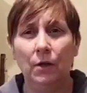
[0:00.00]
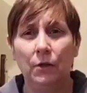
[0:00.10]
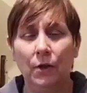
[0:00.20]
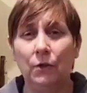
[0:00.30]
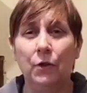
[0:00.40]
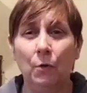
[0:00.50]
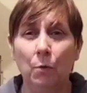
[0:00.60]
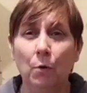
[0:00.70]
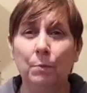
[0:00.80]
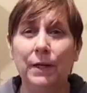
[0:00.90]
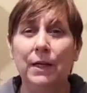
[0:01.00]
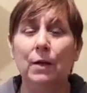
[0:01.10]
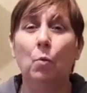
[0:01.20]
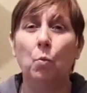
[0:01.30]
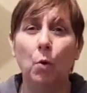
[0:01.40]
that there will be
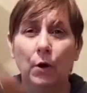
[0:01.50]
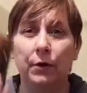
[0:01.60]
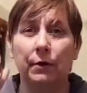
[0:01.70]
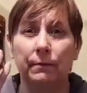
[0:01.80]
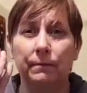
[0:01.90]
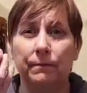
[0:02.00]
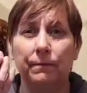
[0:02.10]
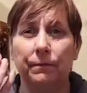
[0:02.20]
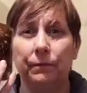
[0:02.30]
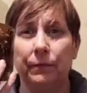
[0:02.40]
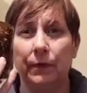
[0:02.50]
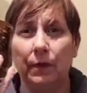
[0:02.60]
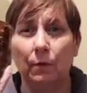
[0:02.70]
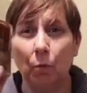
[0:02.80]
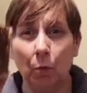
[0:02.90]
one
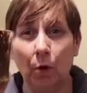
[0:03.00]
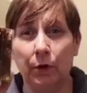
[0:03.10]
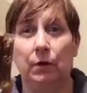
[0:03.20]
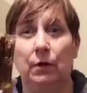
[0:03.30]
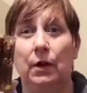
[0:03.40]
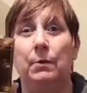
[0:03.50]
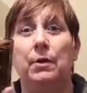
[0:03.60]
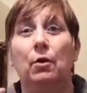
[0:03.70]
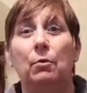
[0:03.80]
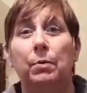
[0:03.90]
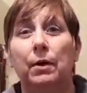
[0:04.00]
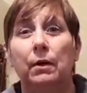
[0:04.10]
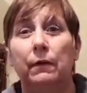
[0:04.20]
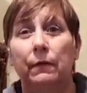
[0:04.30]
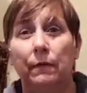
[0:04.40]
going up
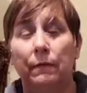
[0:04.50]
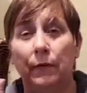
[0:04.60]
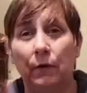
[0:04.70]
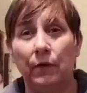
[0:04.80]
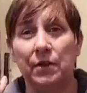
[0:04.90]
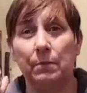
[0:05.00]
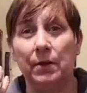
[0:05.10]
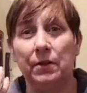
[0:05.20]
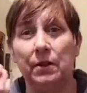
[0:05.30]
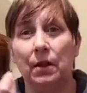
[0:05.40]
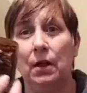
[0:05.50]
for Christmas.